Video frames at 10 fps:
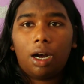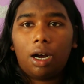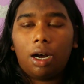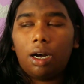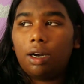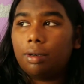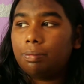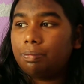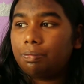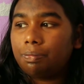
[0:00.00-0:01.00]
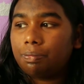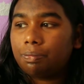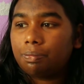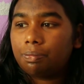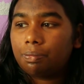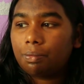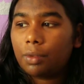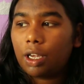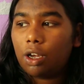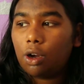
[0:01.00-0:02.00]

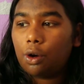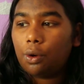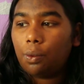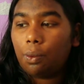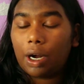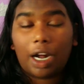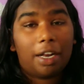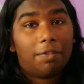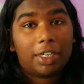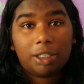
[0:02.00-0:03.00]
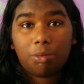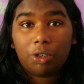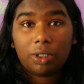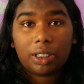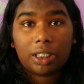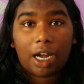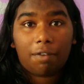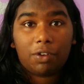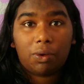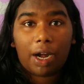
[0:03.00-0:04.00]
What kind of experience
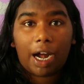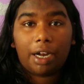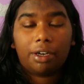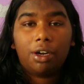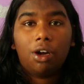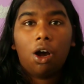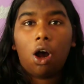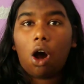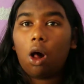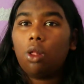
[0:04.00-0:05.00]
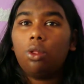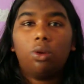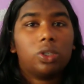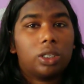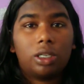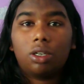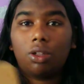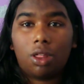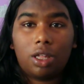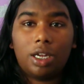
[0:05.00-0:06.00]
have you had? All of those little
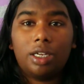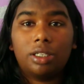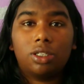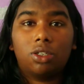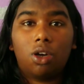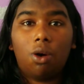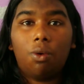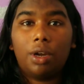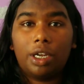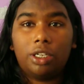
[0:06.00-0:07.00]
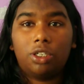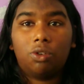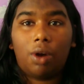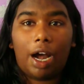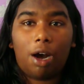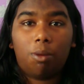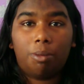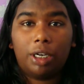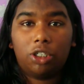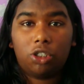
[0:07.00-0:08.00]
things go into how
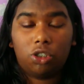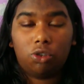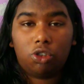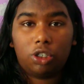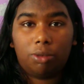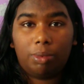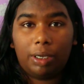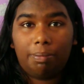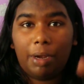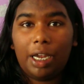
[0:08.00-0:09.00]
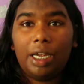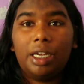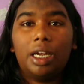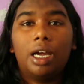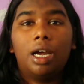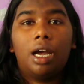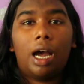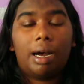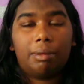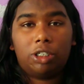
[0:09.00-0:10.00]
much you should be paying,
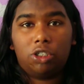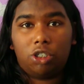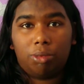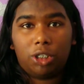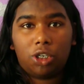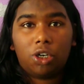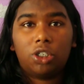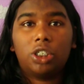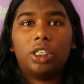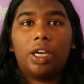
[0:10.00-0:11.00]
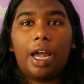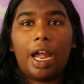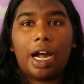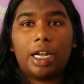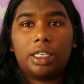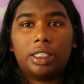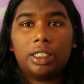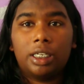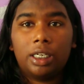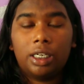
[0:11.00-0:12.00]
how much you should be charging, and
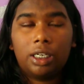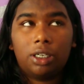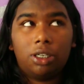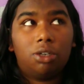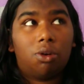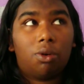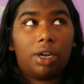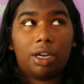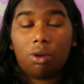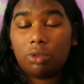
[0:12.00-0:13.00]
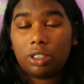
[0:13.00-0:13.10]
it goes